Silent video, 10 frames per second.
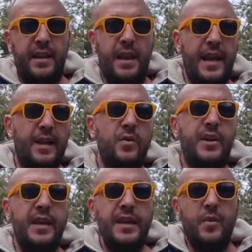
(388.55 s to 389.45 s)
like
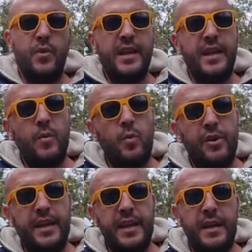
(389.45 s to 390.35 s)
cooking, reading,
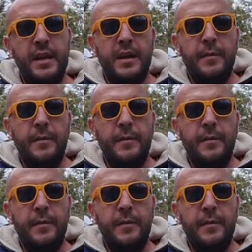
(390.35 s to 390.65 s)
working,